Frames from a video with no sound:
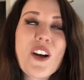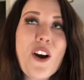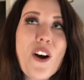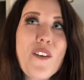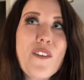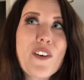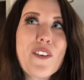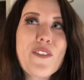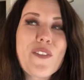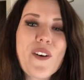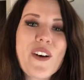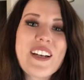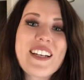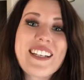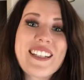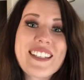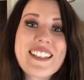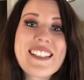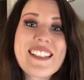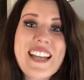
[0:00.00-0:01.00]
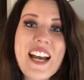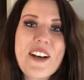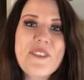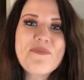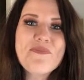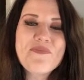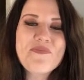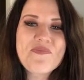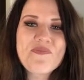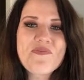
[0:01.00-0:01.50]
or over four years
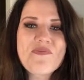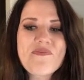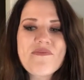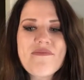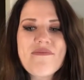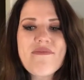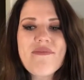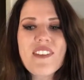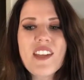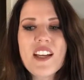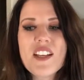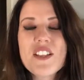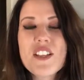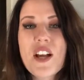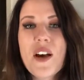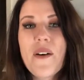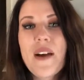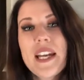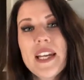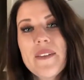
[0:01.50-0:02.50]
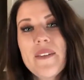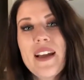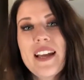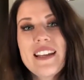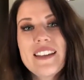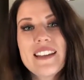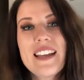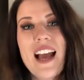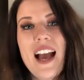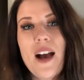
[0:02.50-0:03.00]
now. So
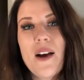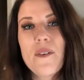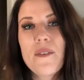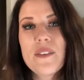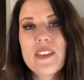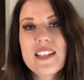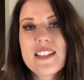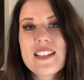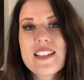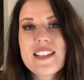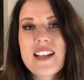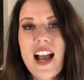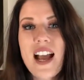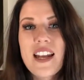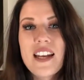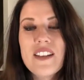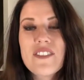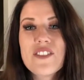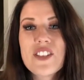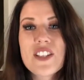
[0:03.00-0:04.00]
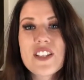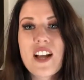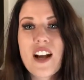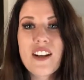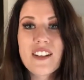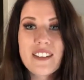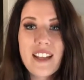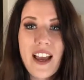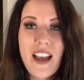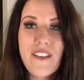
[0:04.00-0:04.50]
anyway, yeah, this is kind of just
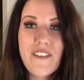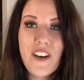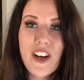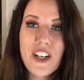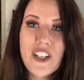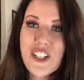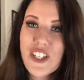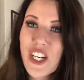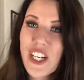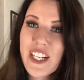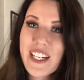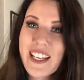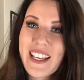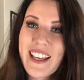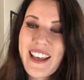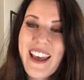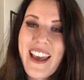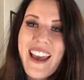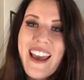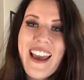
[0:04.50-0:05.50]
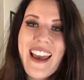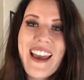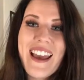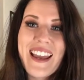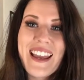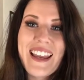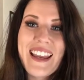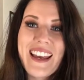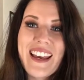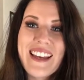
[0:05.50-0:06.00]
our life, our journey,
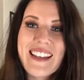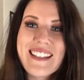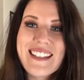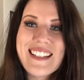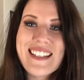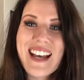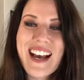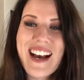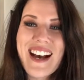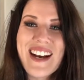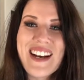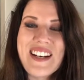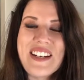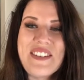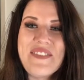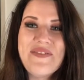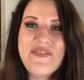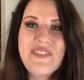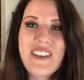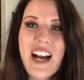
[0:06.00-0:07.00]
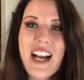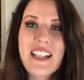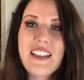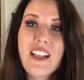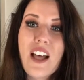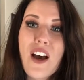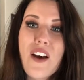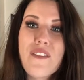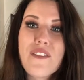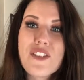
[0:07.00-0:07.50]
and um, I
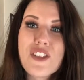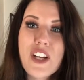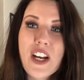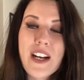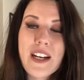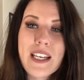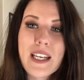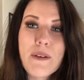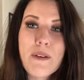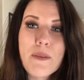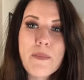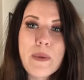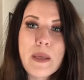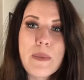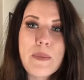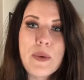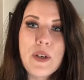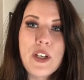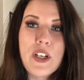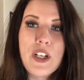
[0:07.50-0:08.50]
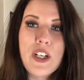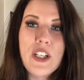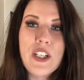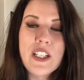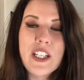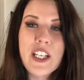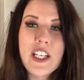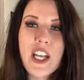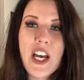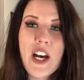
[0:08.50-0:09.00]
love sharing it with
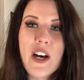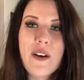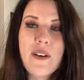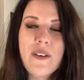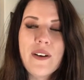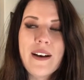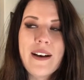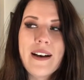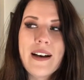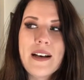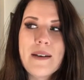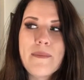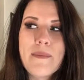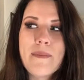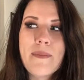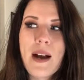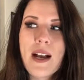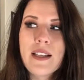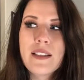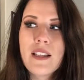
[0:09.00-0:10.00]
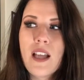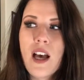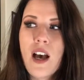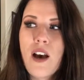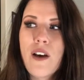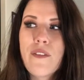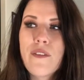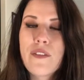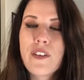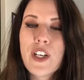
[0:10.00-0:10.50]
people. You know, um, I
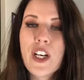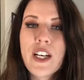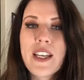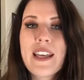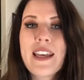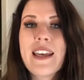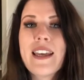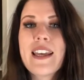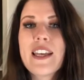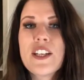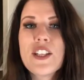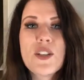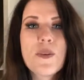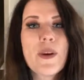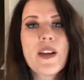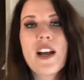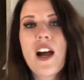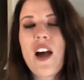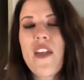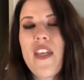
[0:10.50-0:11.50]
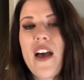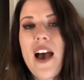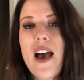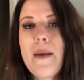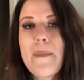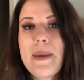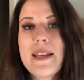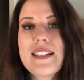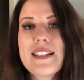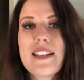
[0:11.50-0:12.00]
love cooking and doing all that
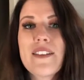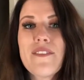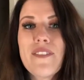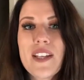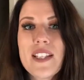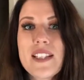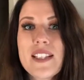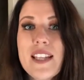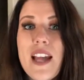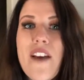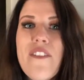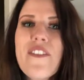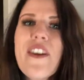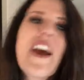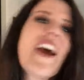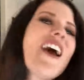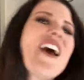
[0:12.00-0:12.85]
amazing fun stuff.